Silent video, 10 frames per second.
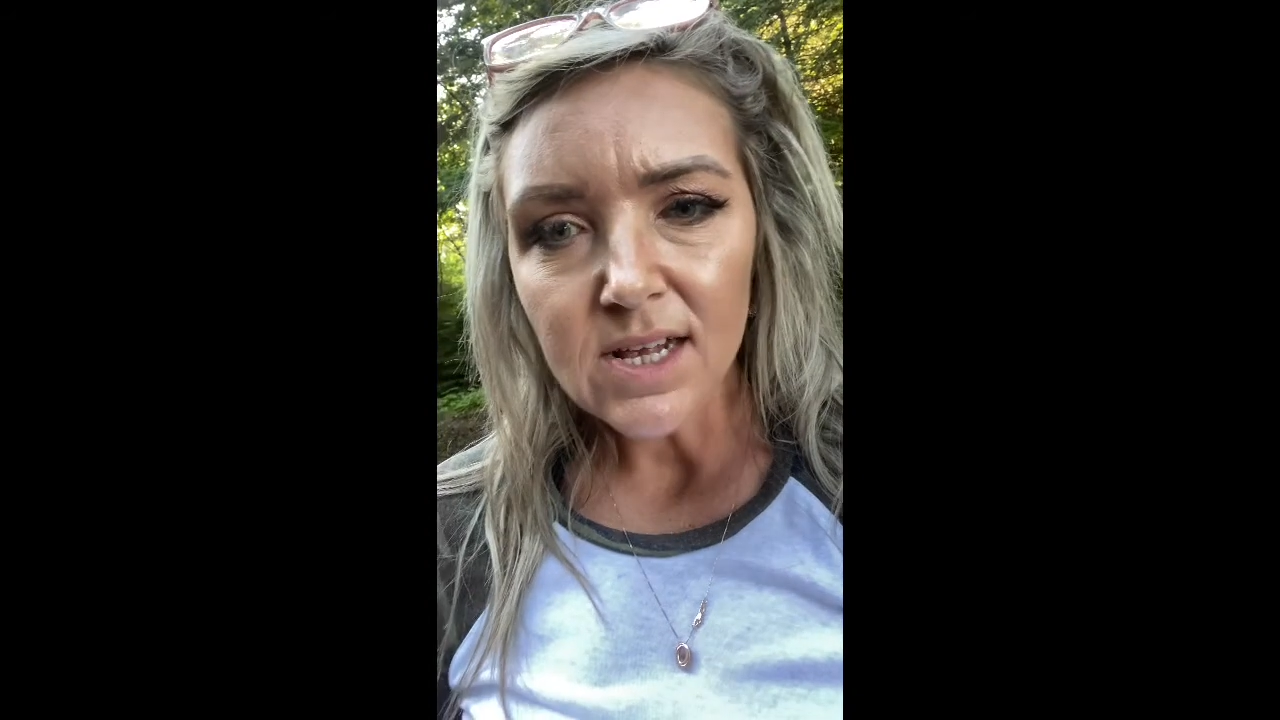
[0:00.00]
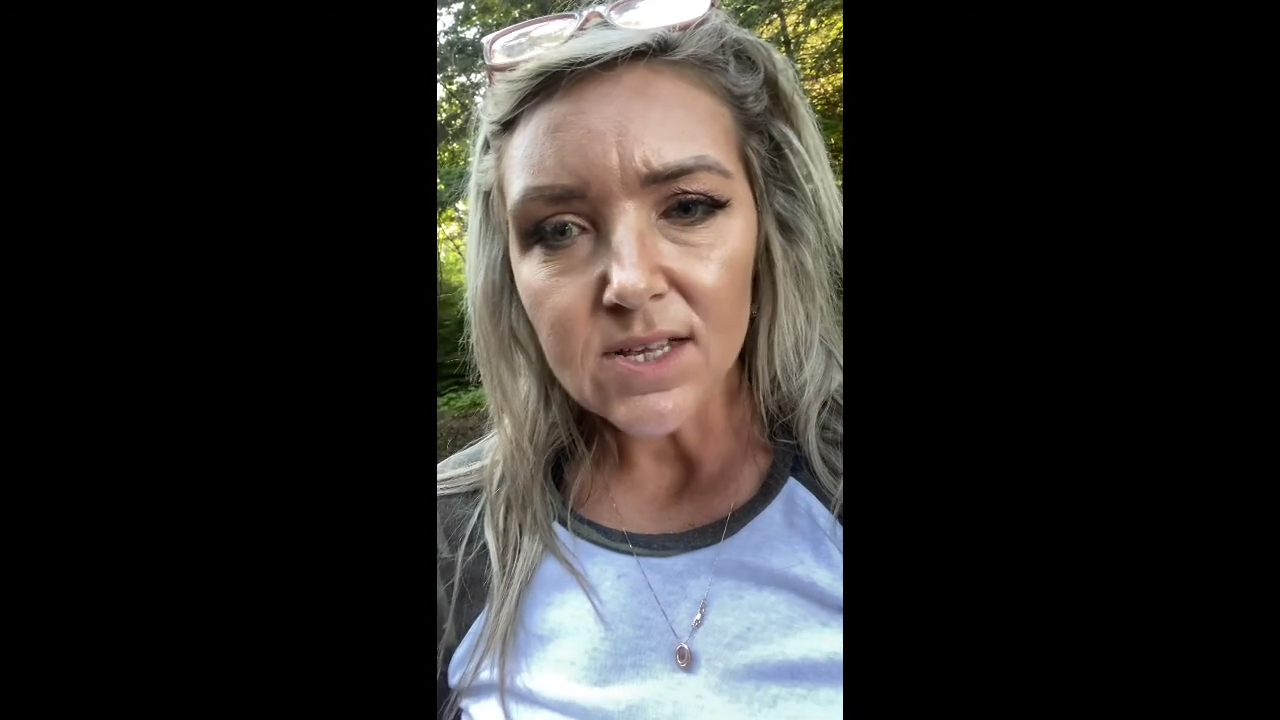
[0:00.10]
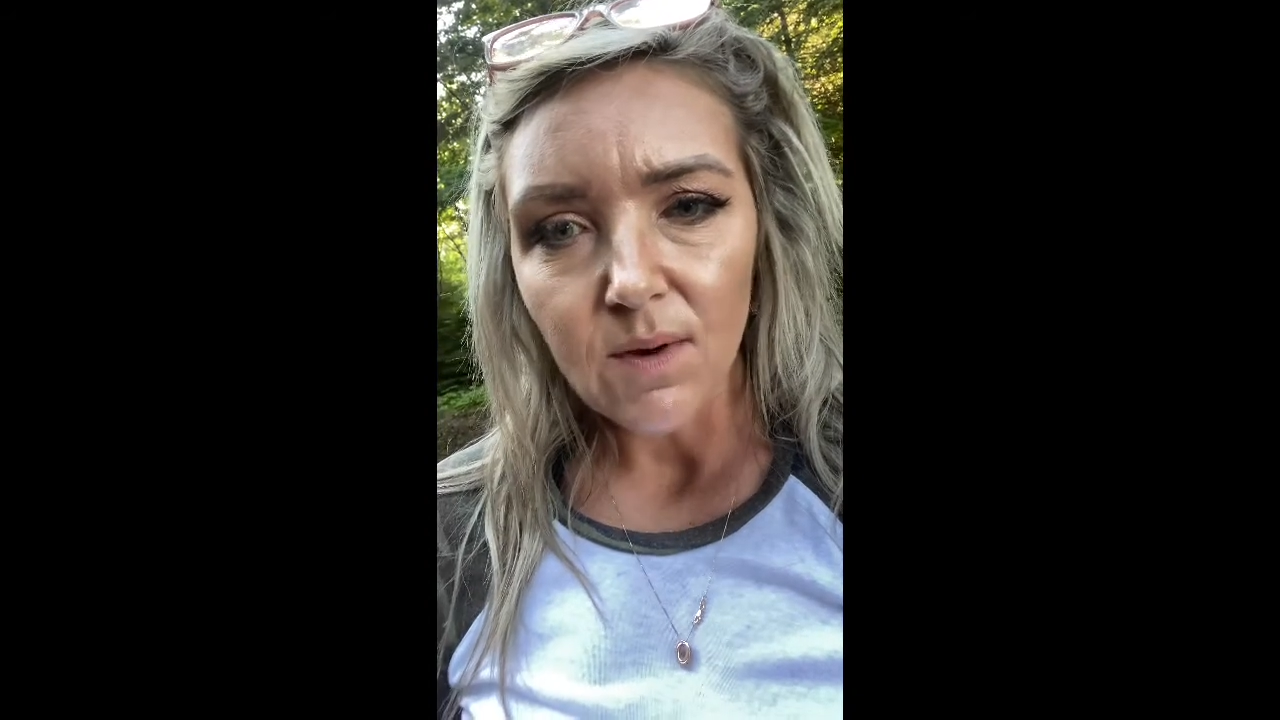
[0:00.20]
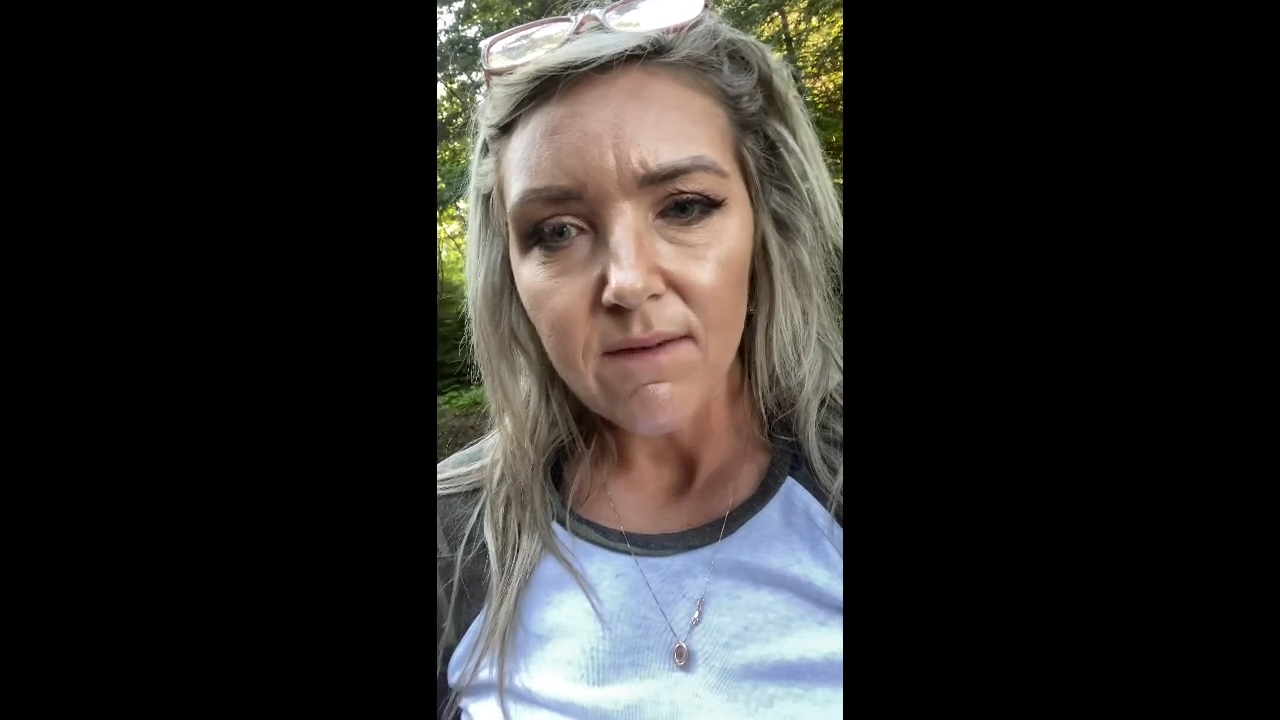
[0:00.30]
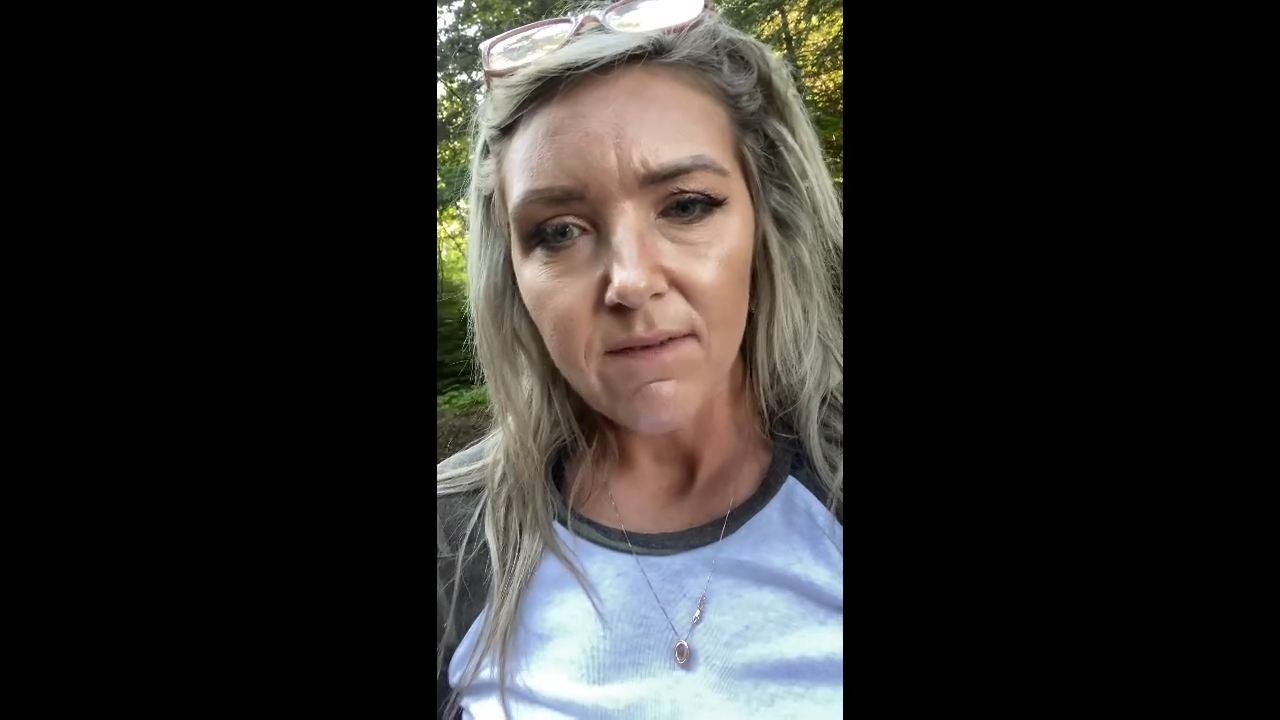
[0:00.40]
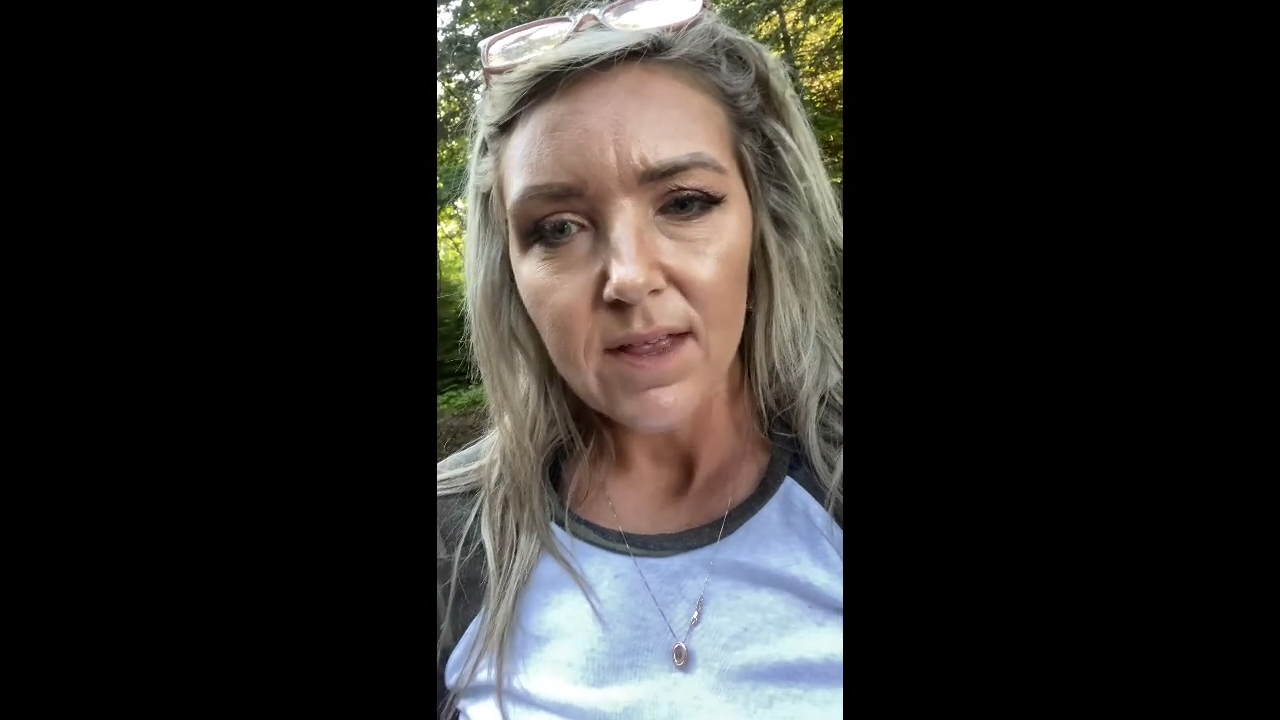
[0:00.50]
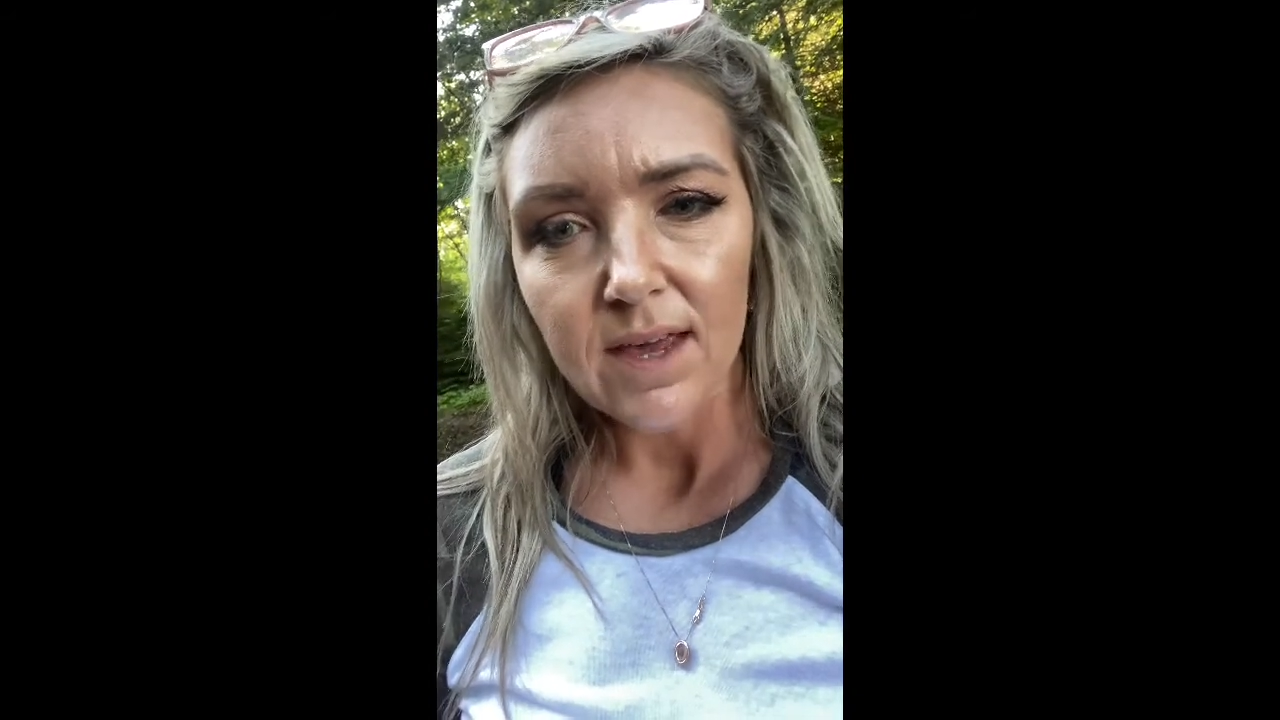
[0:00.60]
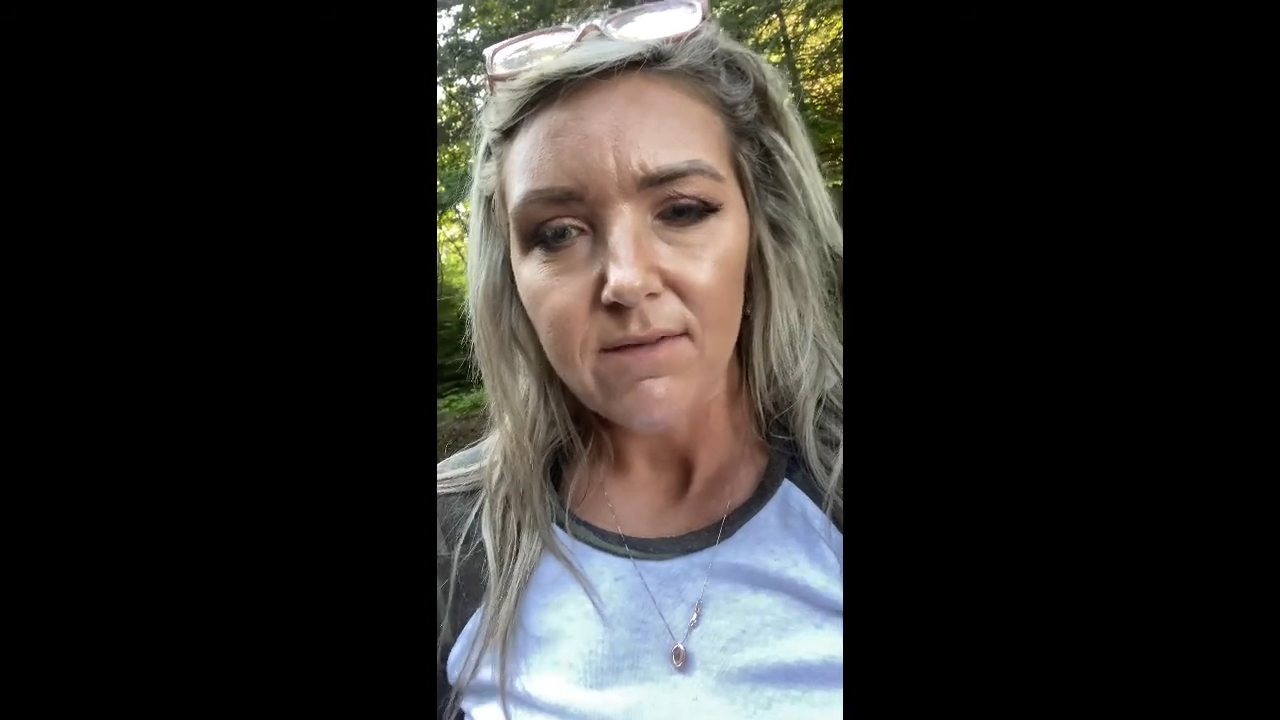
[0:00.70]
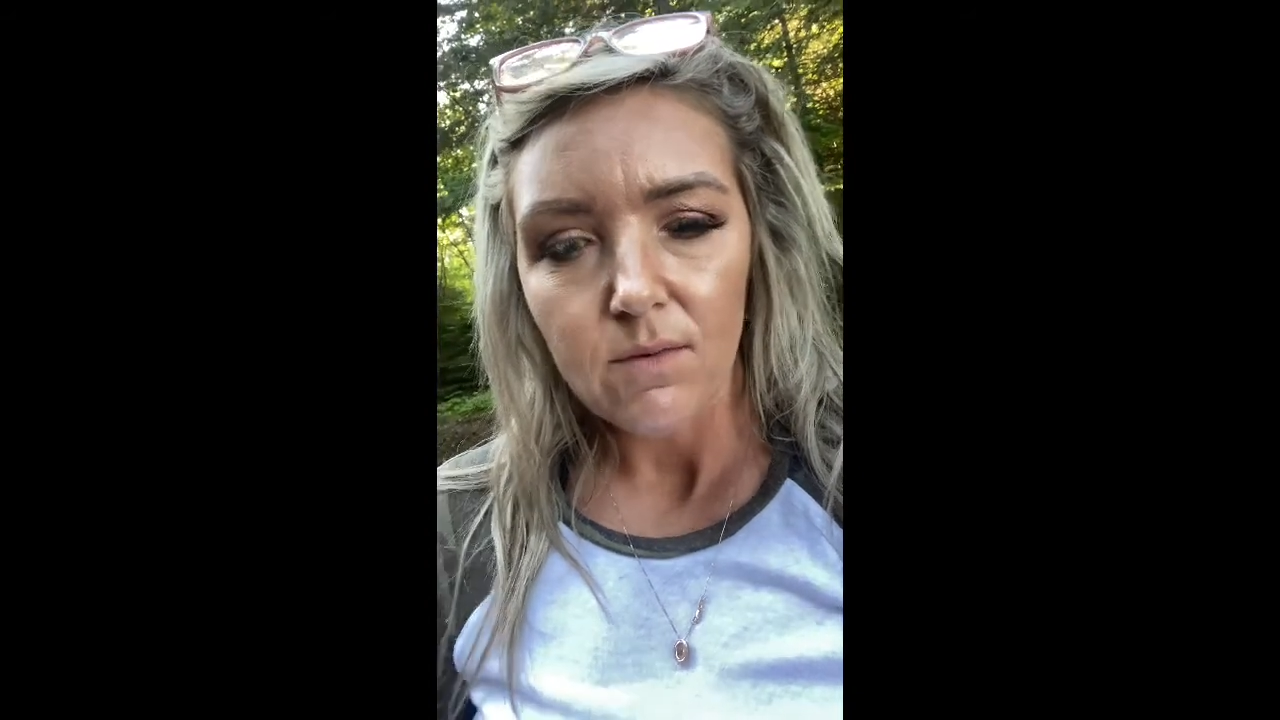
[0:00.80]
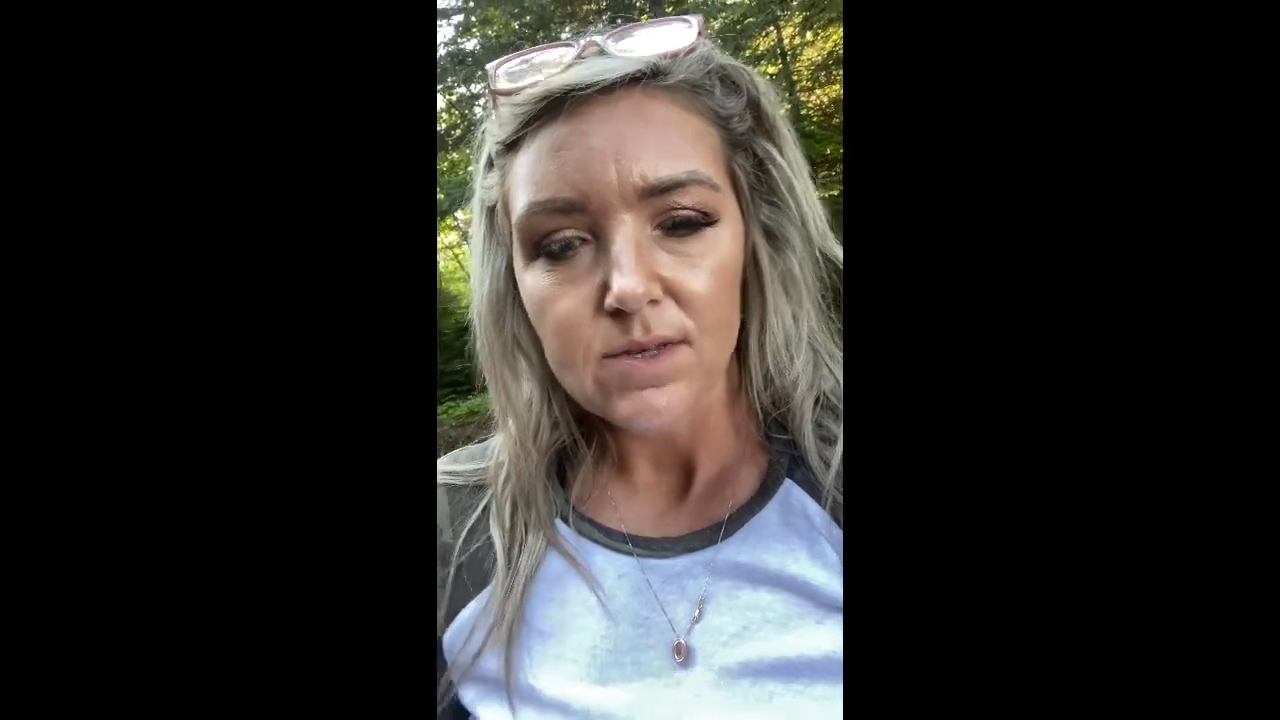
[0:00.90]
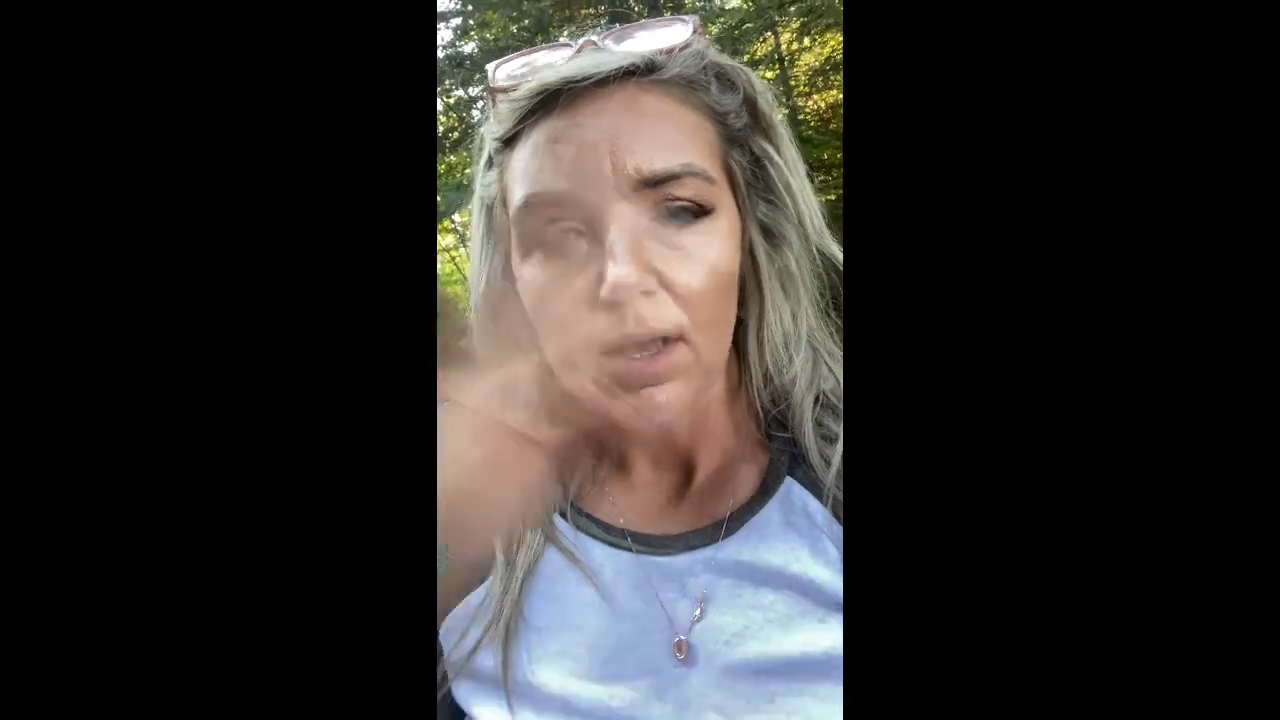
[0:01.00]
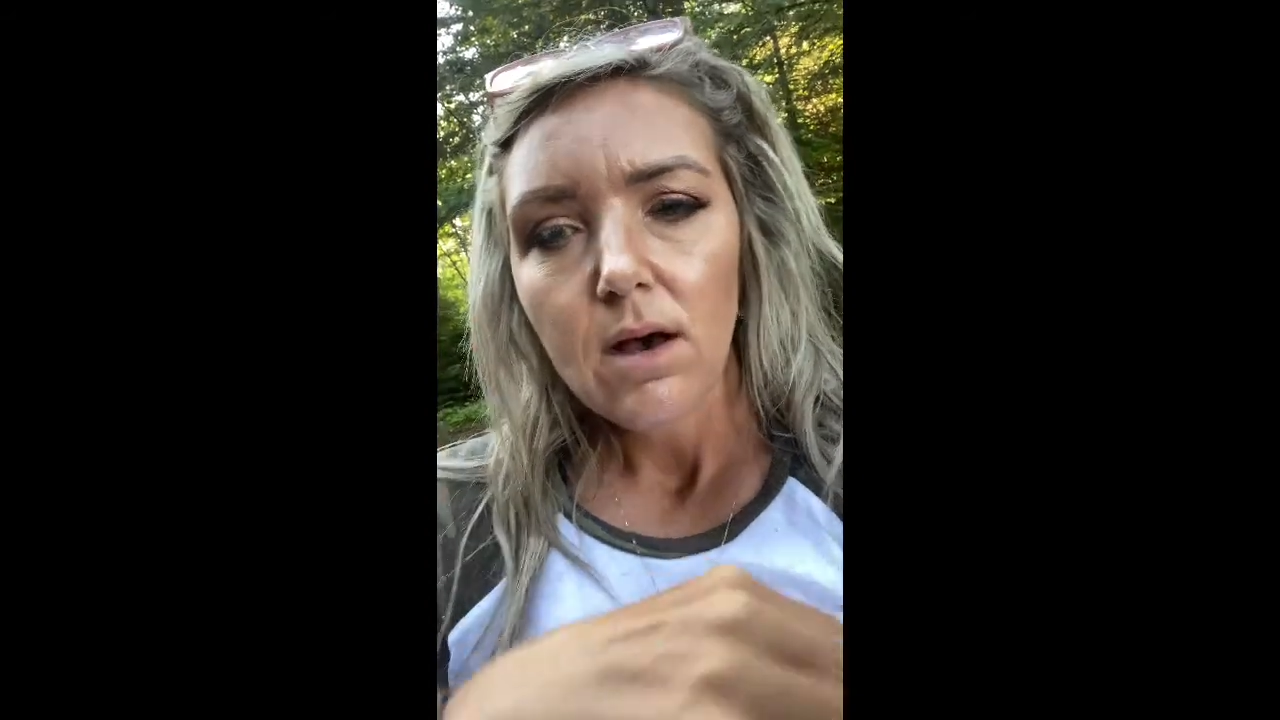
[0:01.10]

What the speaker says: so I feel like if it was